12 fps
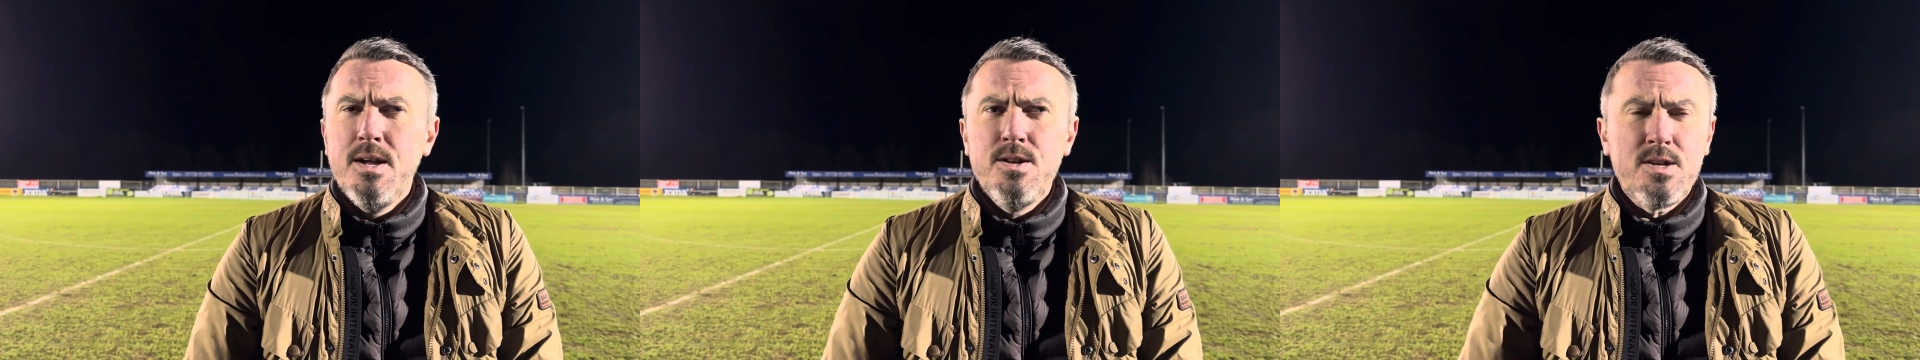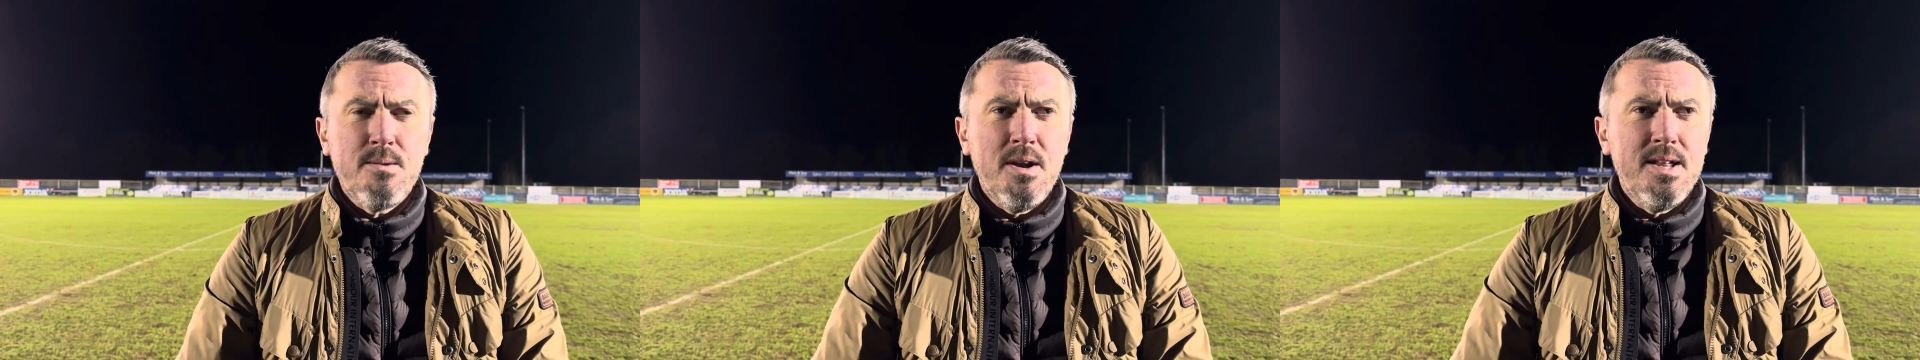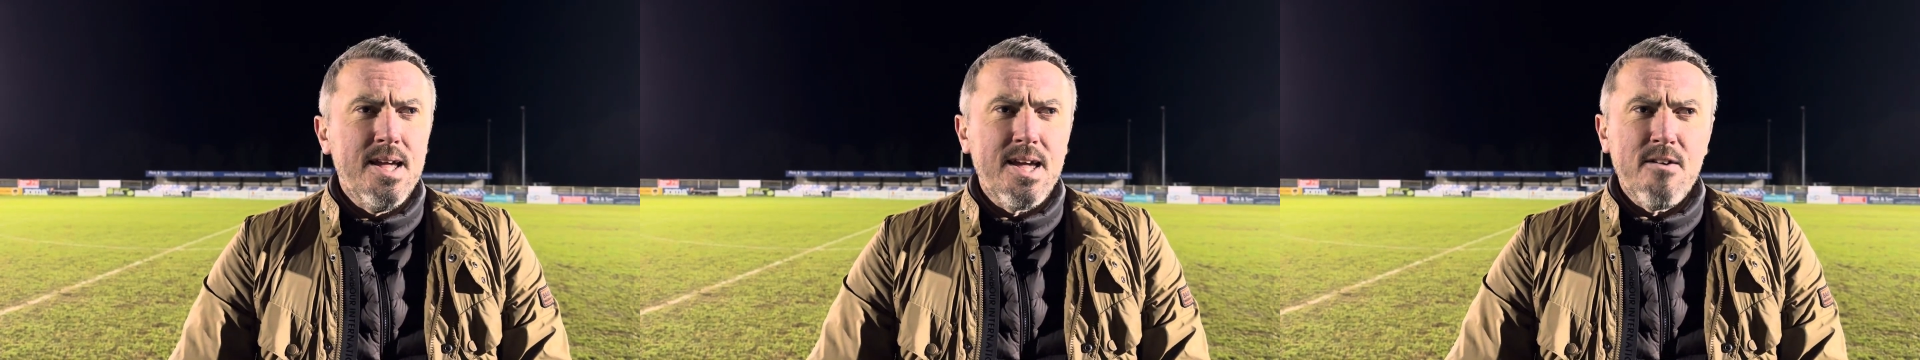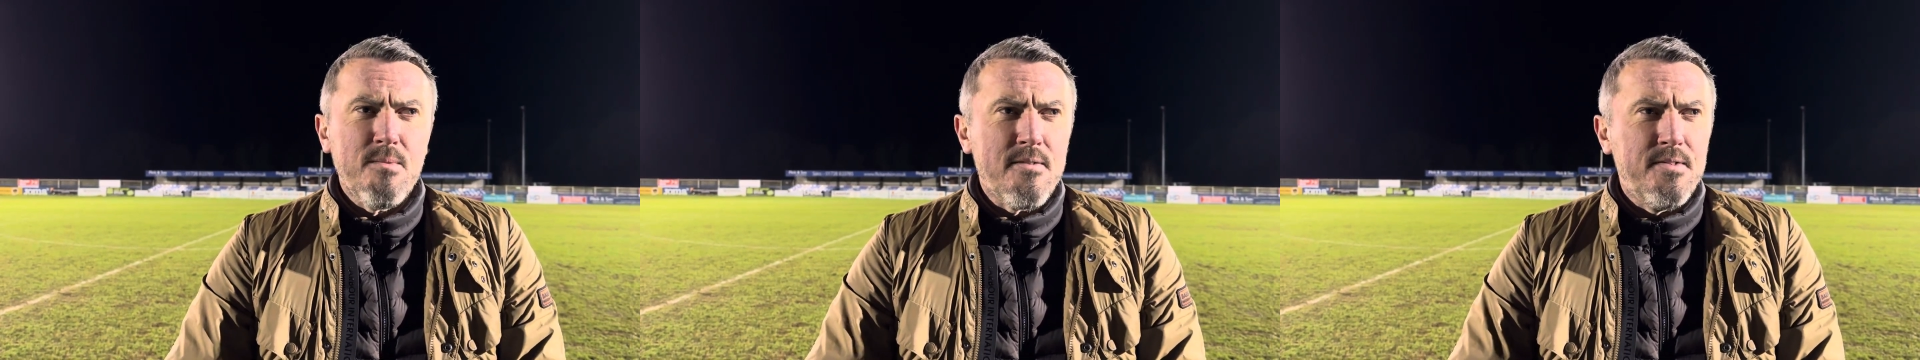Similarly, they
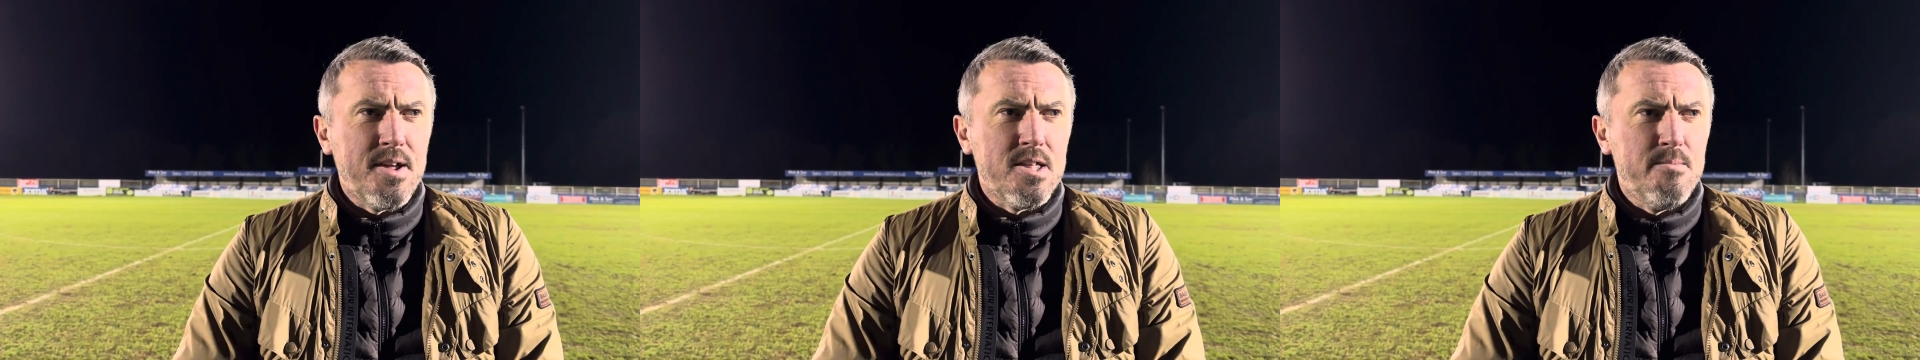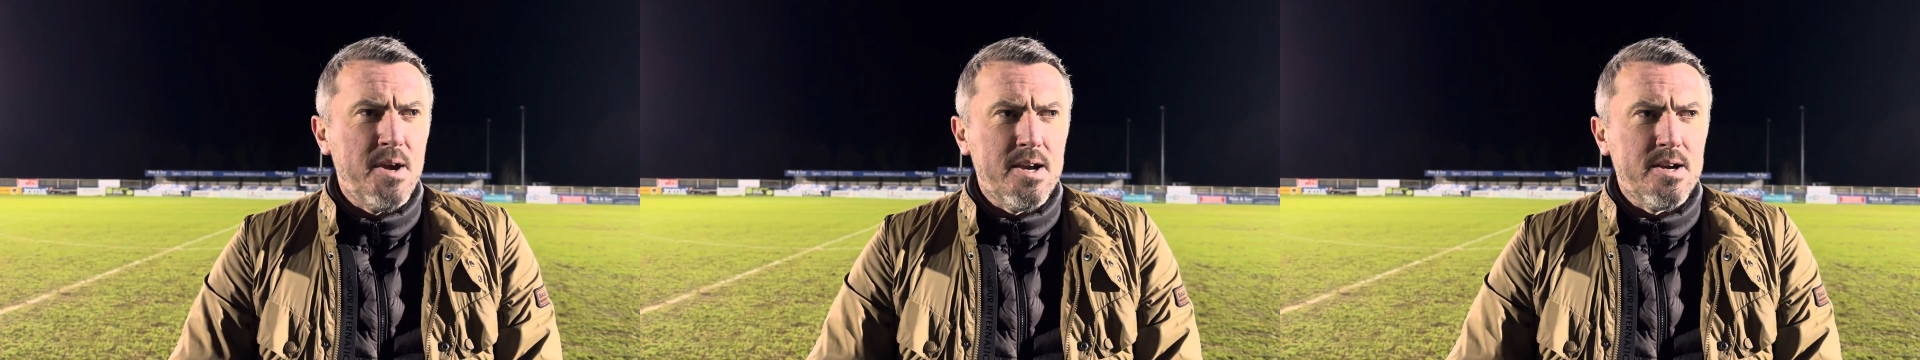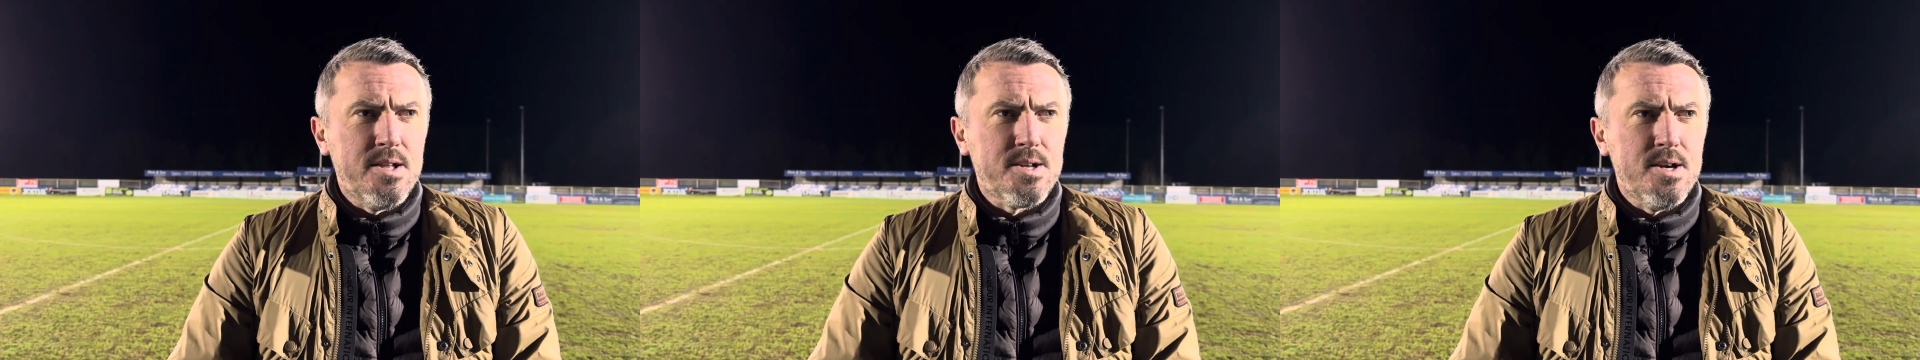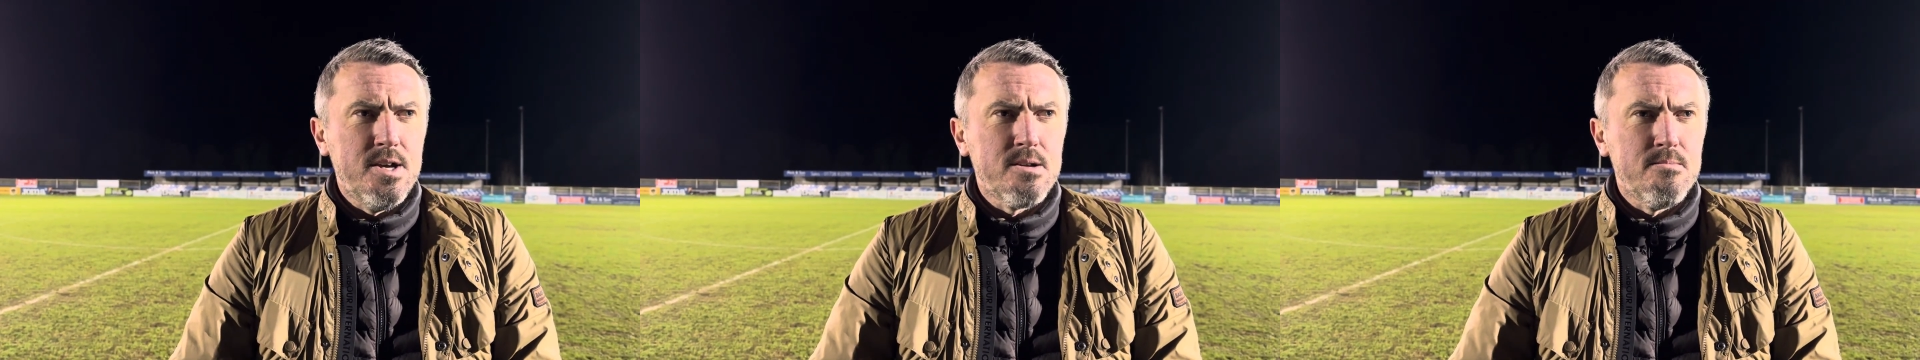gave me everything at the beginning of the
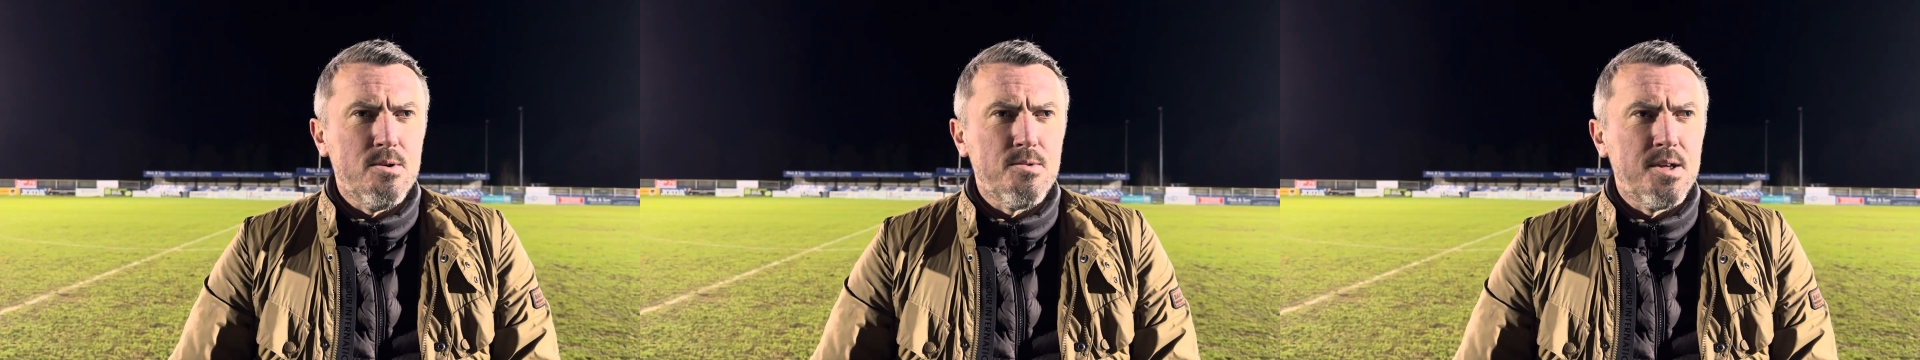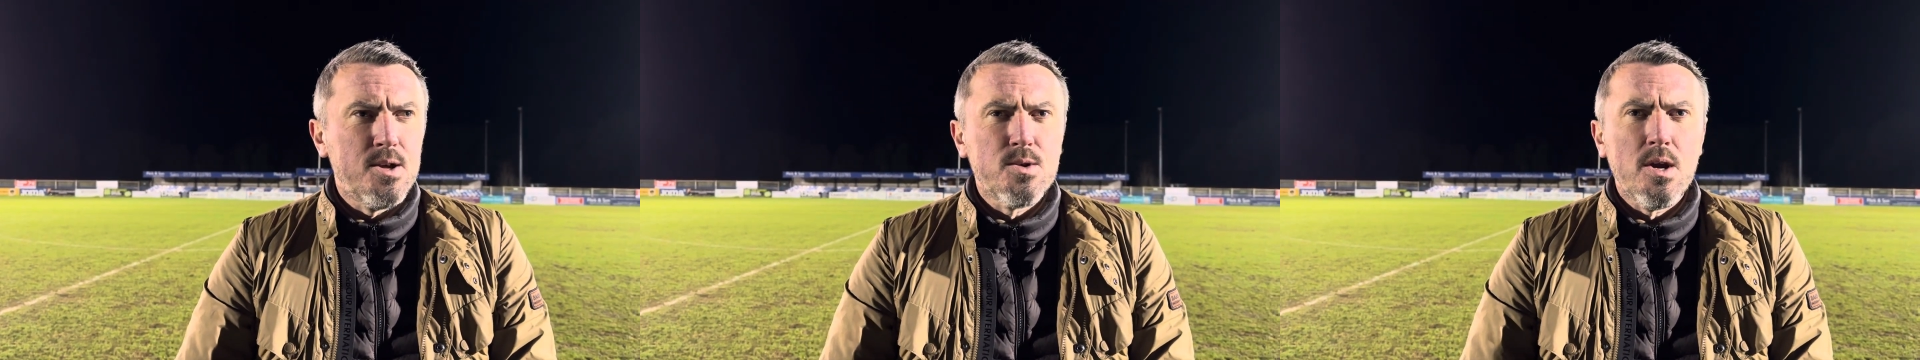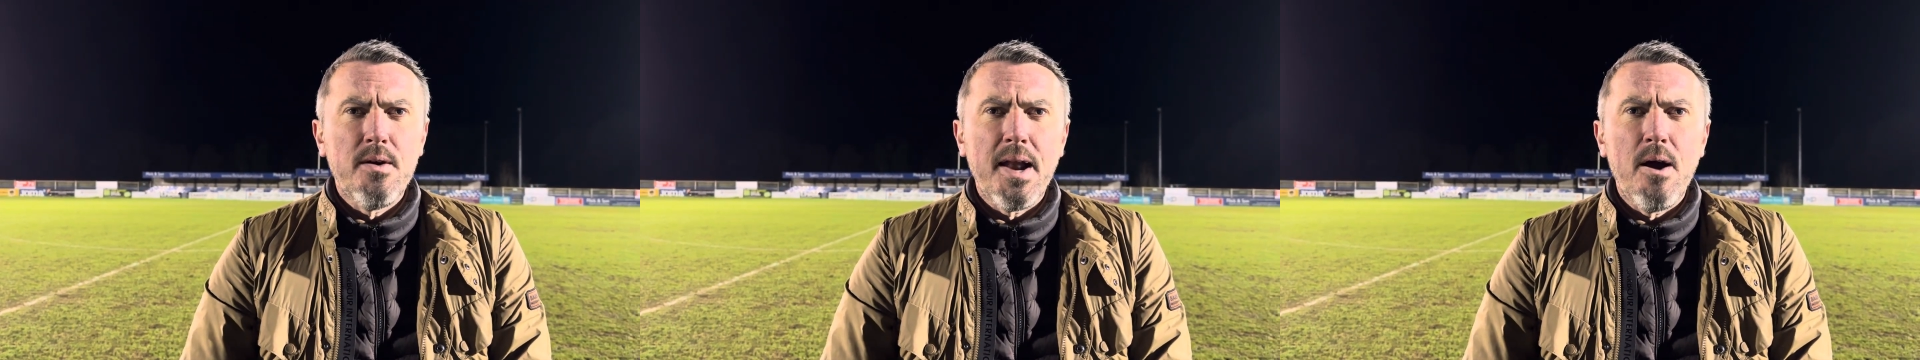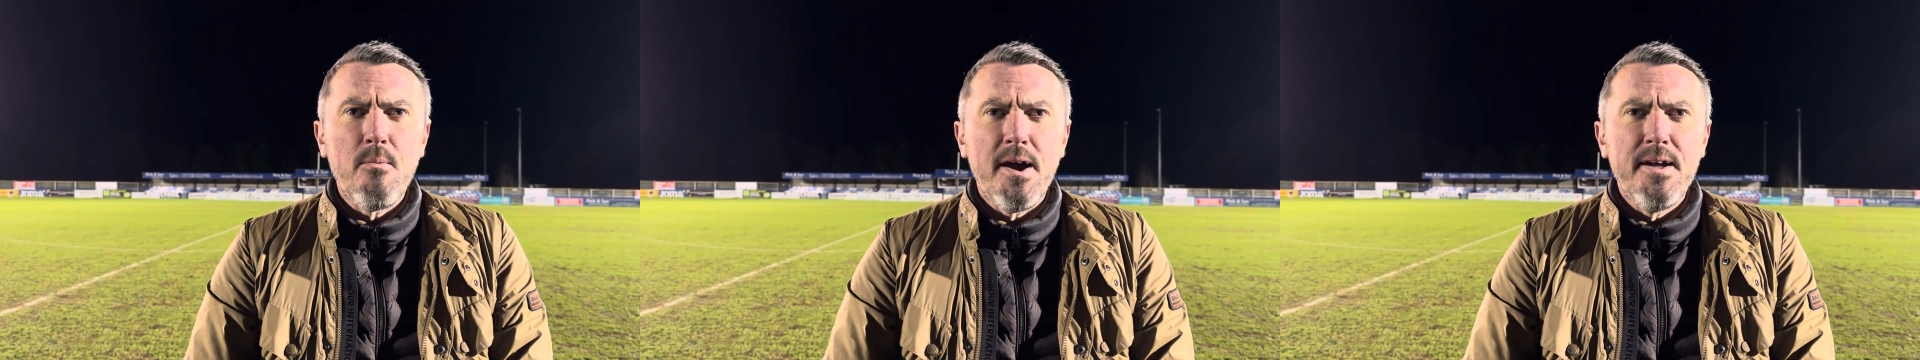season, but things were going
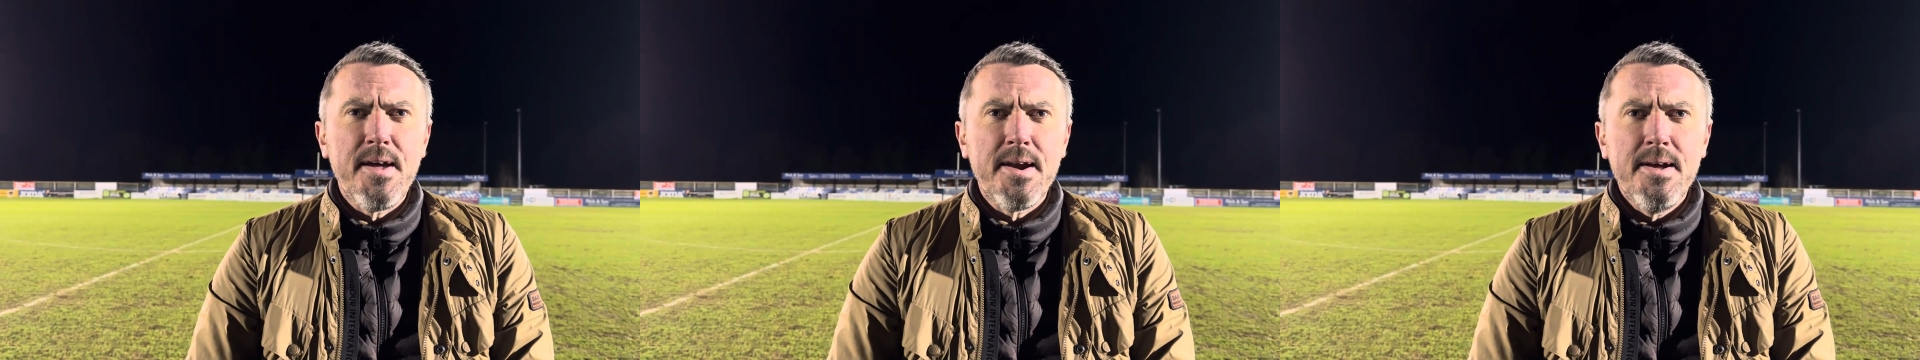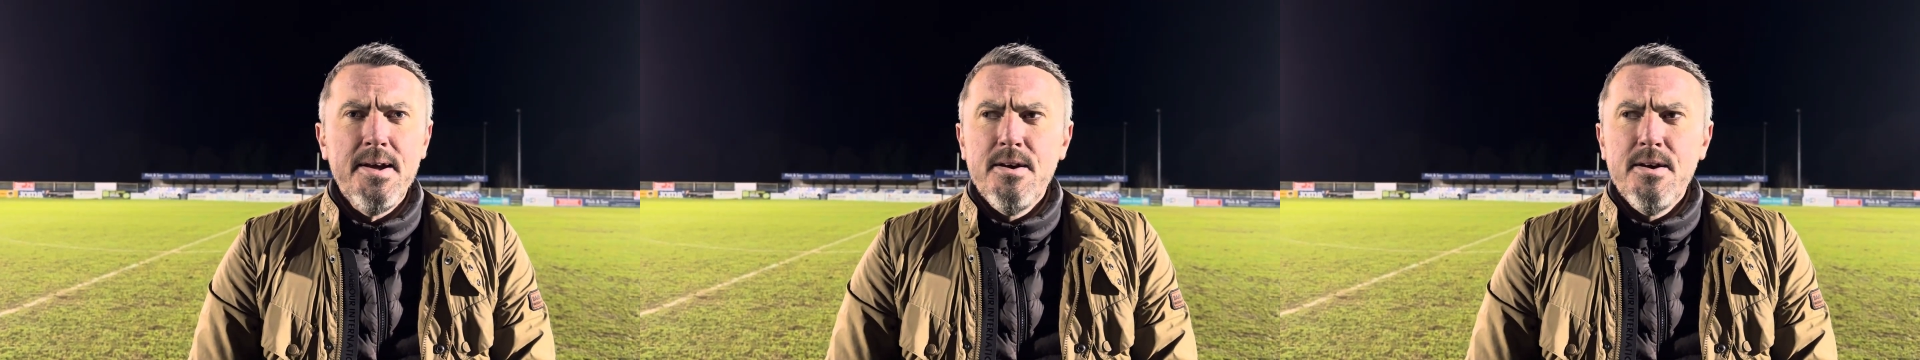our way then.